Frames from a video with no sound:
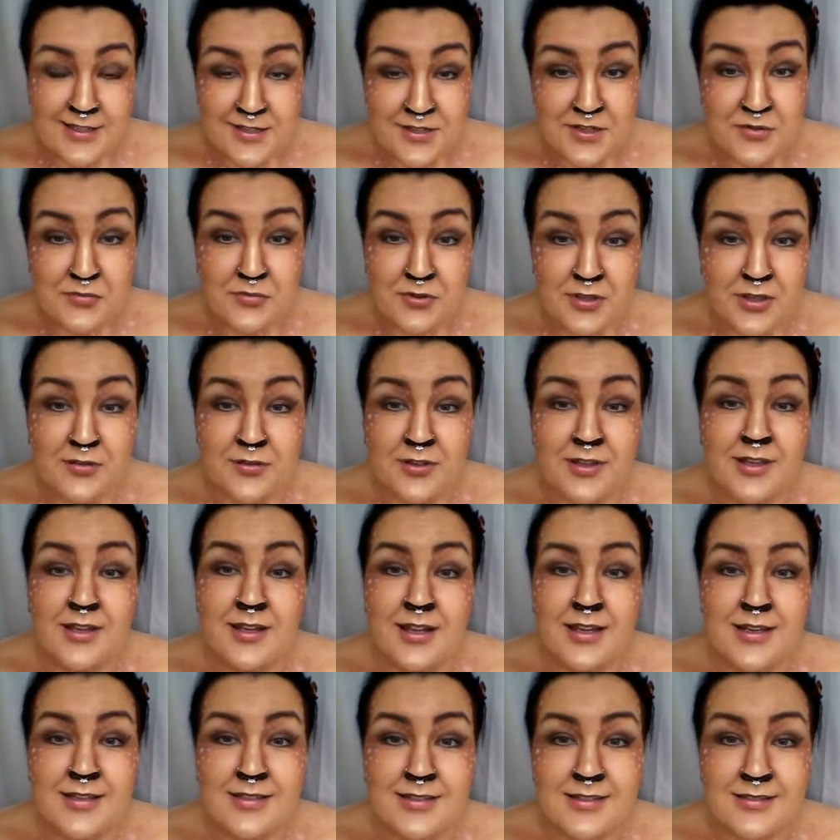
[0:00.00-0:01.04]
a really
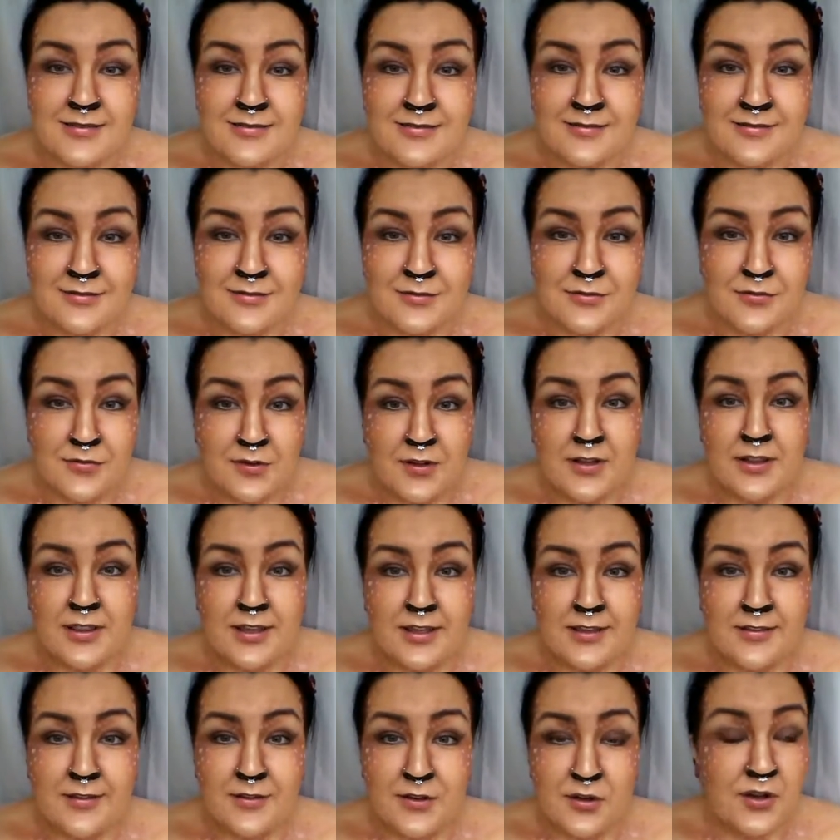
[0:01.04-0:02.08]
nice fun
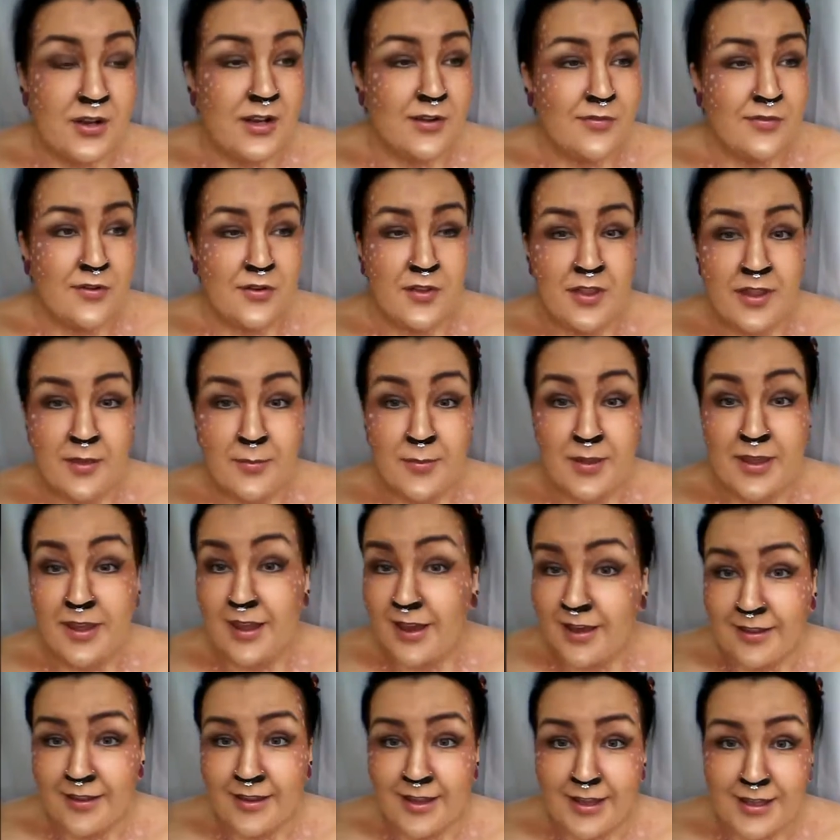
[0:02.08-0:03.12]
thing to do. And if you're like me,
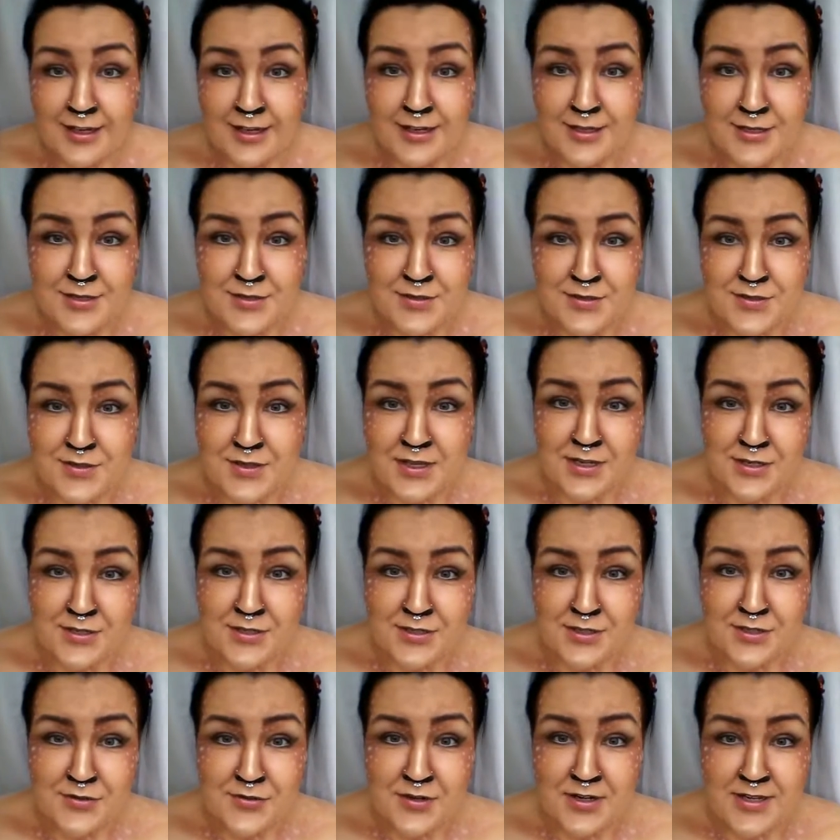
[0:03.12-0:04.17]
I like any excuse to
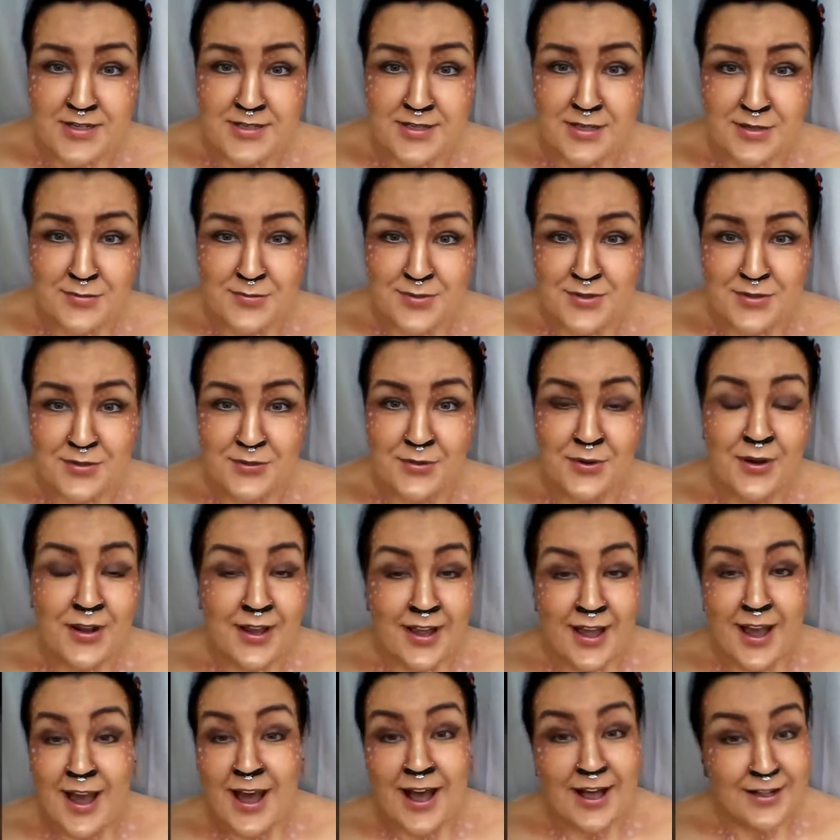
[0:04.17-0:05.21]
actually dress up, so
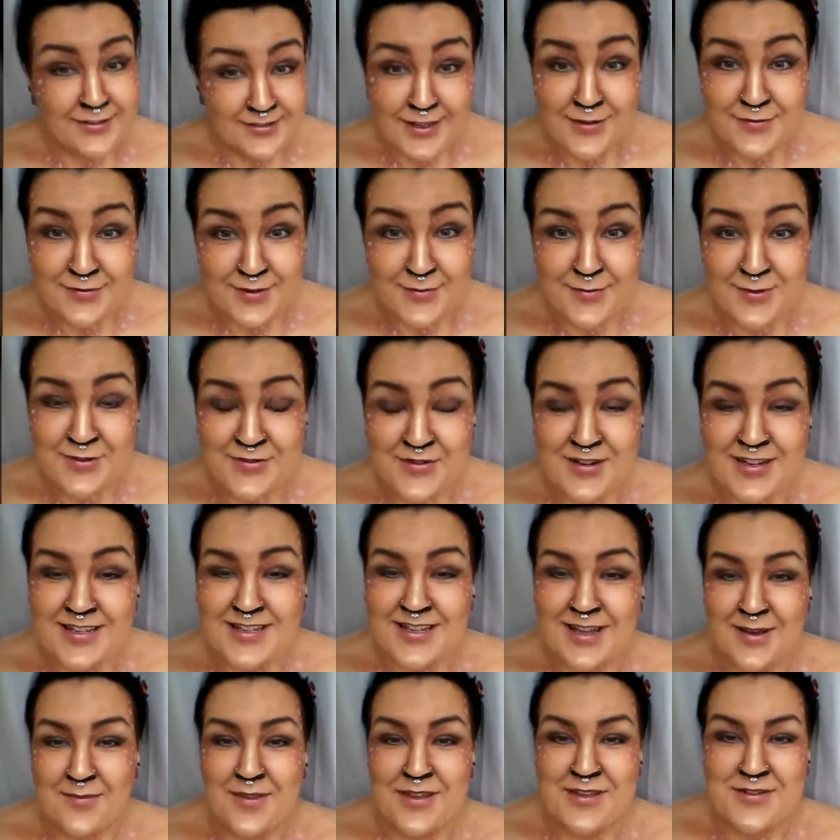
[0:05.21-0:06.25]
I'll definitely be
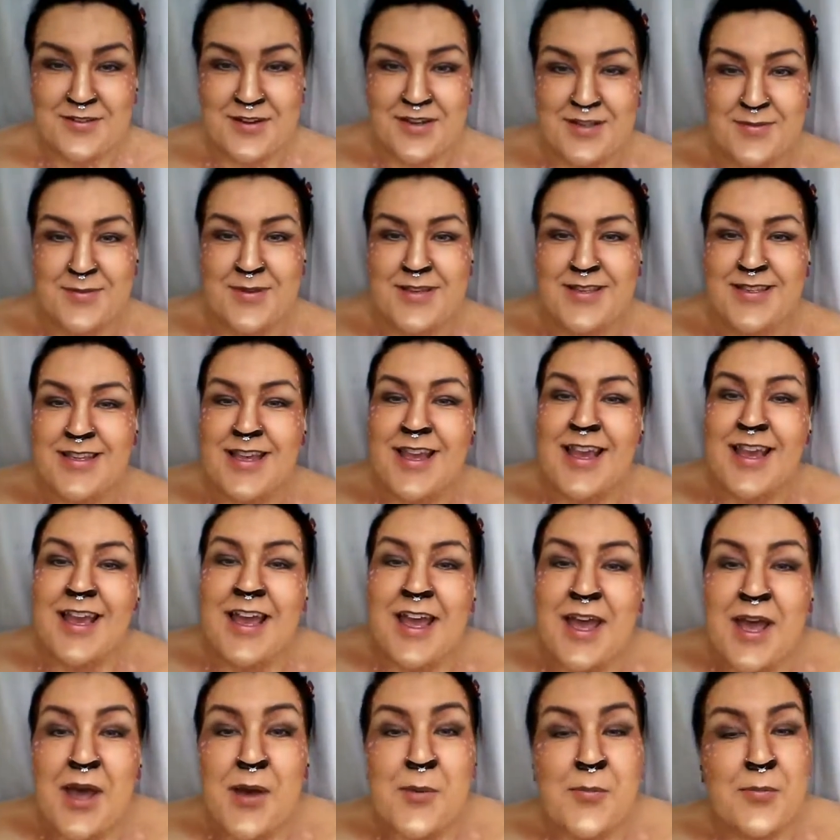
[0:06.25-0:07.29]
dressing up this Christmas.
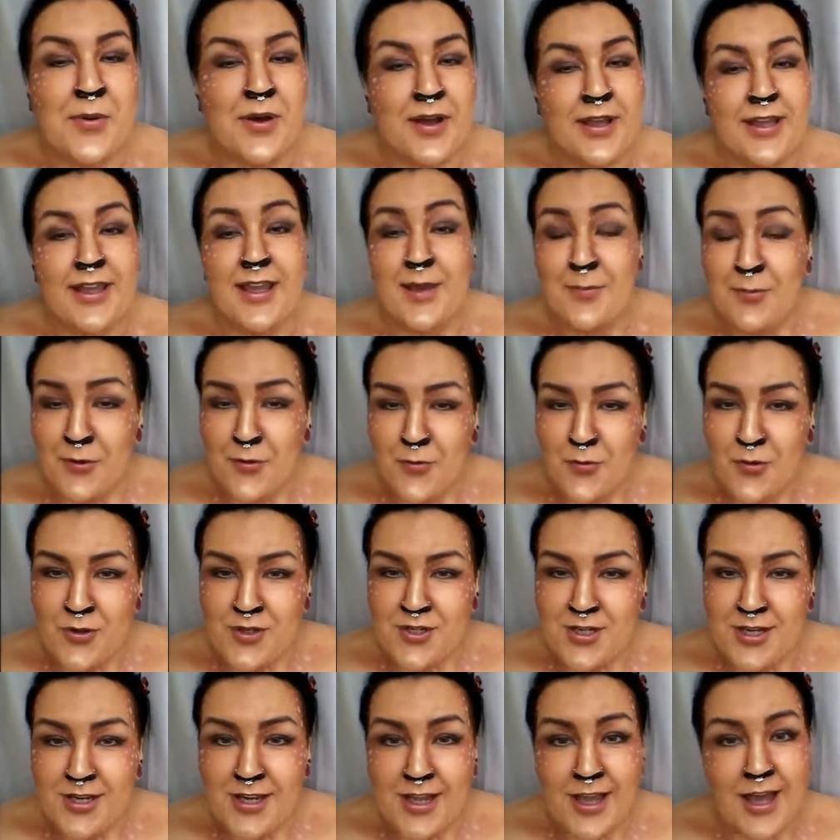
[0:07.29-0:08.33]
But keep on
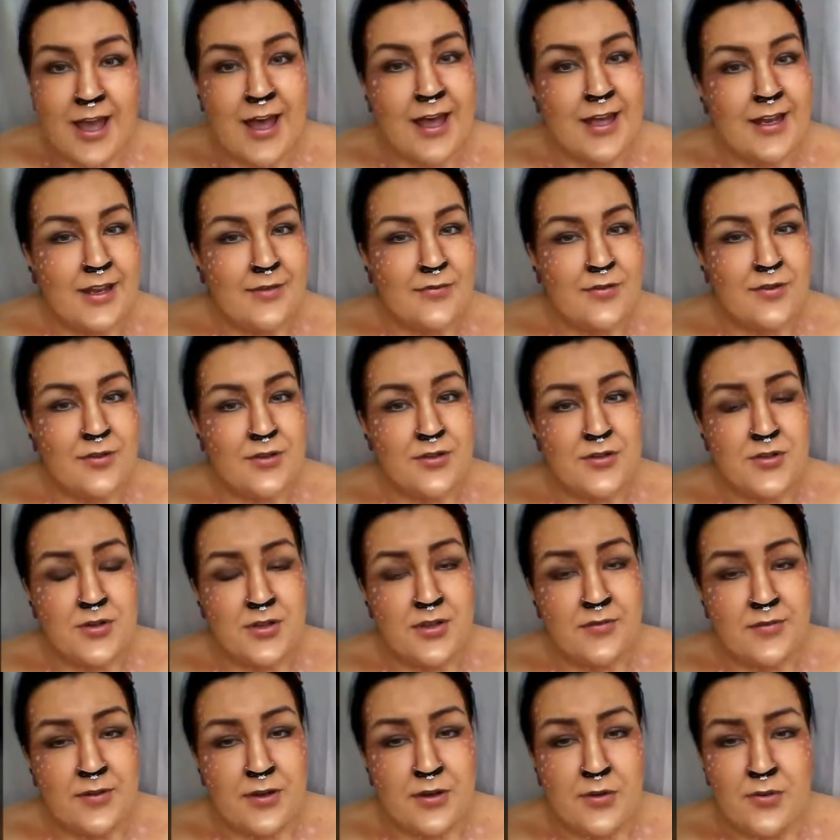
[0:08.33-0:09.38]
watching, and if you enjoy
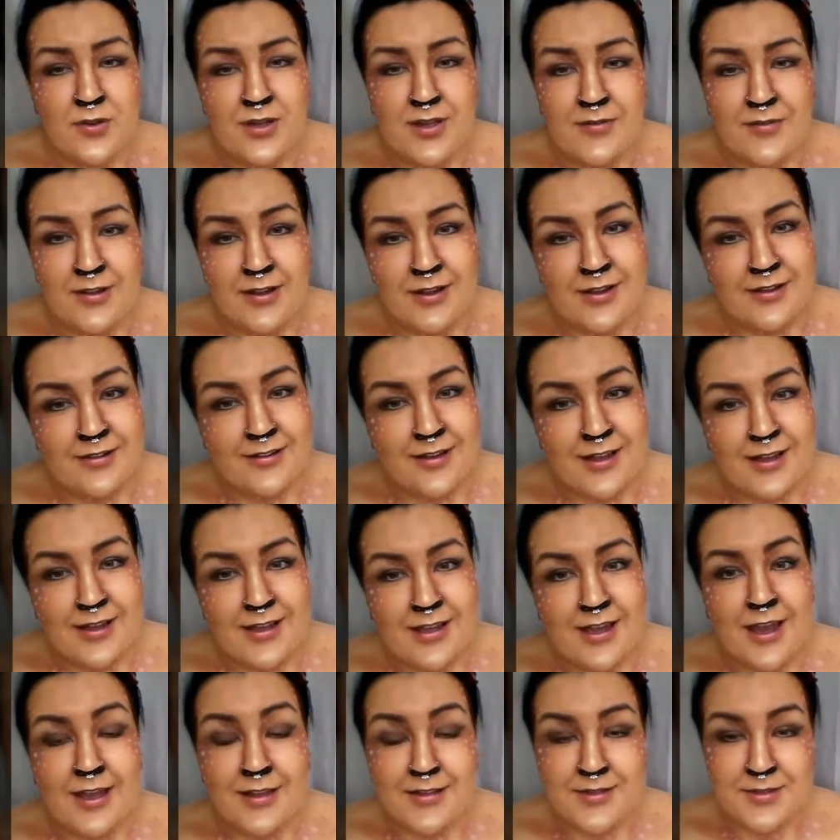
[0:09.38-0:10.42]
the video, leave it a little
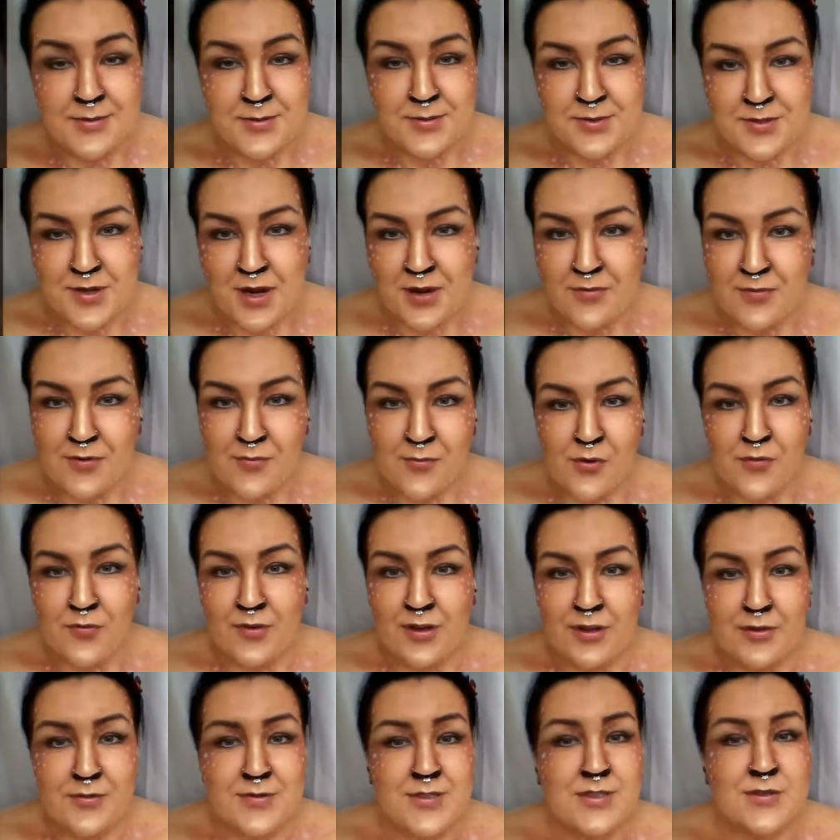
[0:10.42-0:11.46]
like and subscribe for more
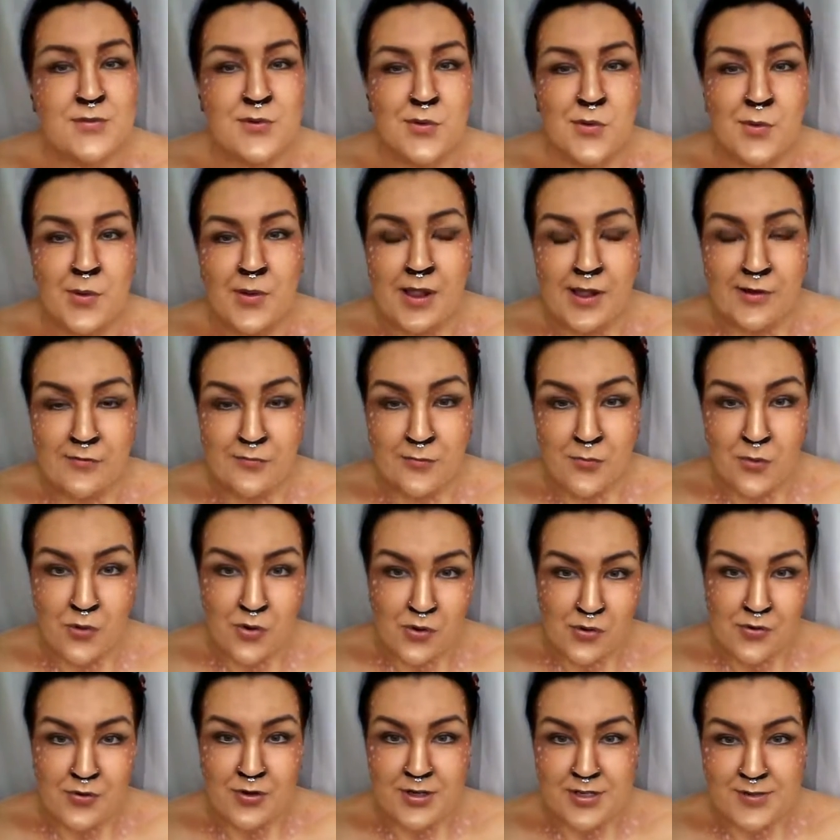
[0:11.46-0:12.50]
videos, as we will have more
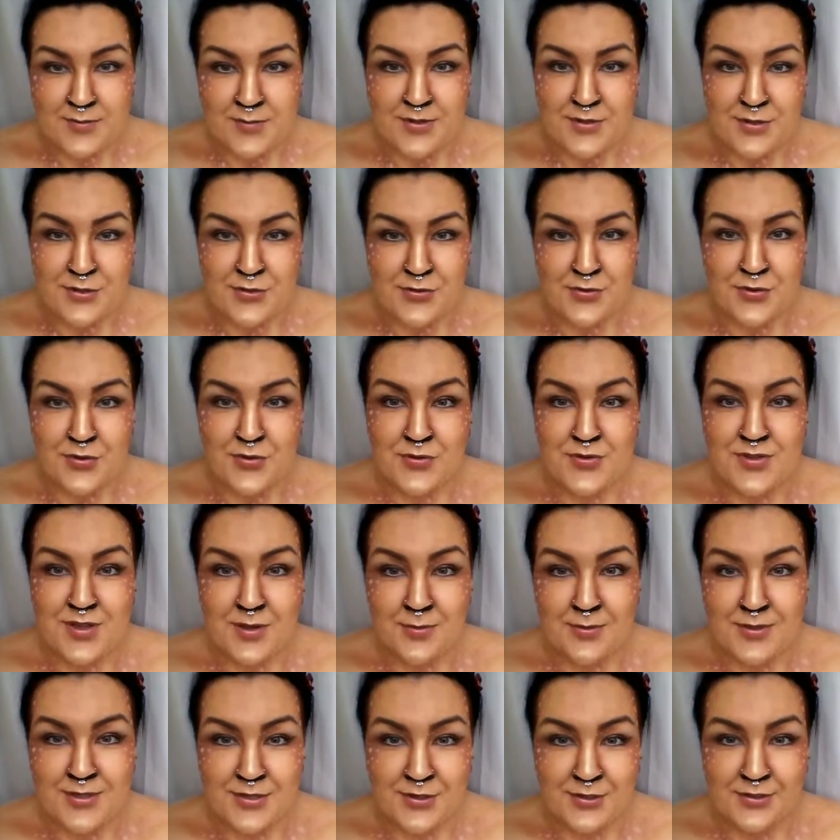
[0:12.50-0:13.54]
Christmas tutorials
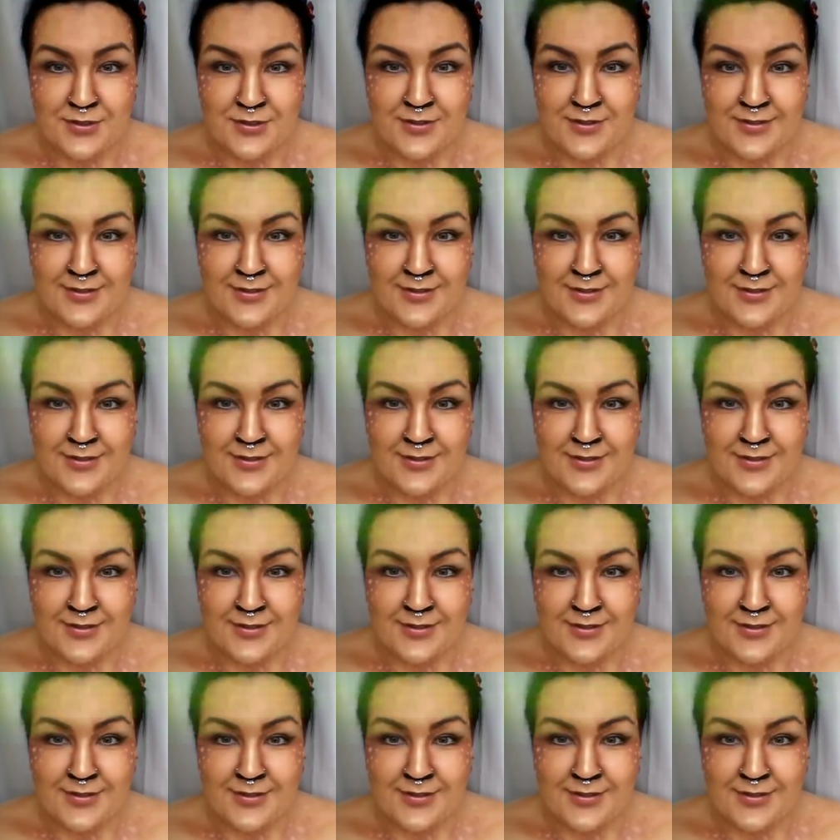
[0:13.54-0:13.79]
coming soon.